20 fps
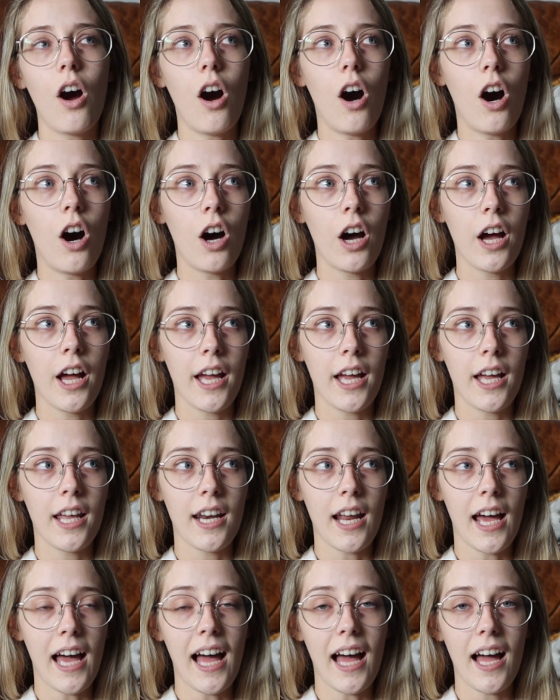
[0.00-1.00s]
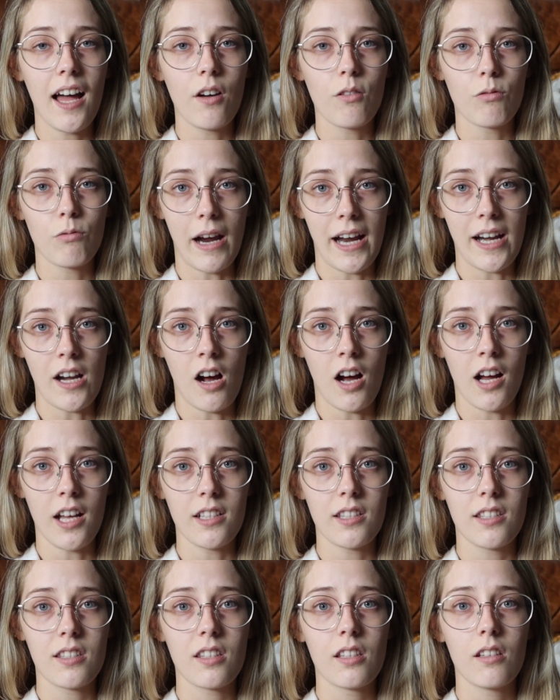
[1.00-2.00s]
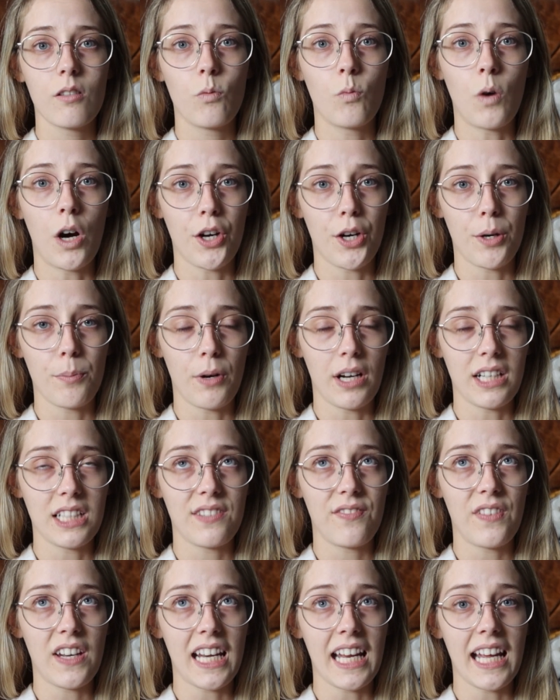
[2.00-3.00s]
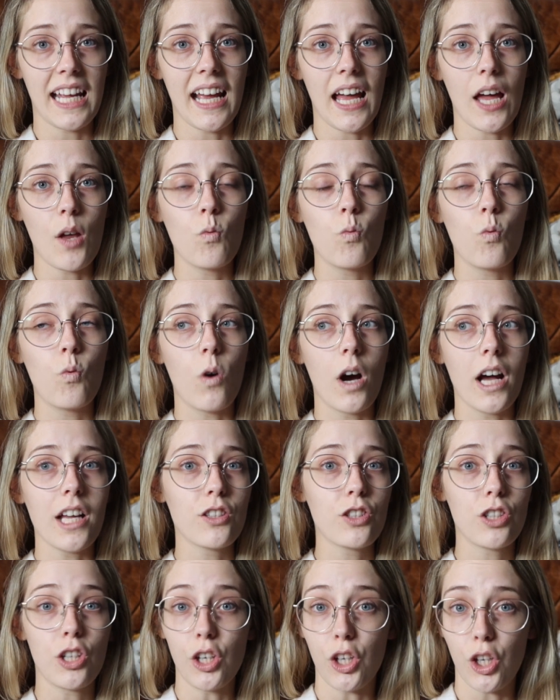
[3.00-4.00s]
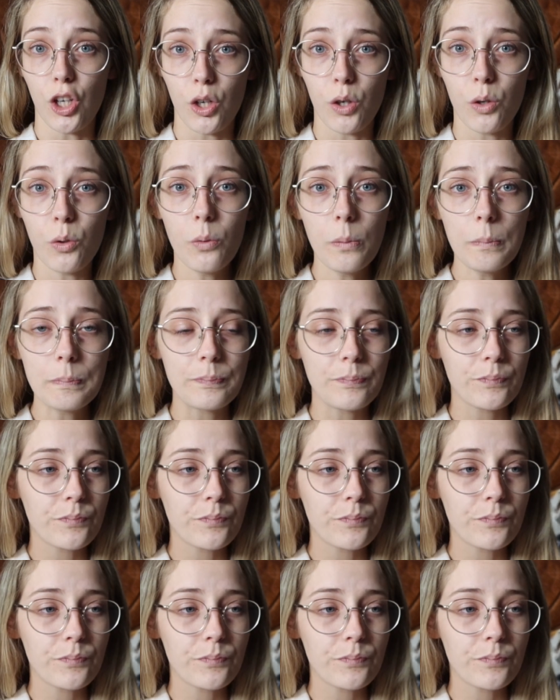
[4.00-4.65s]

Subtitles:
on Raynaud's while you're breastfeeding and what to do.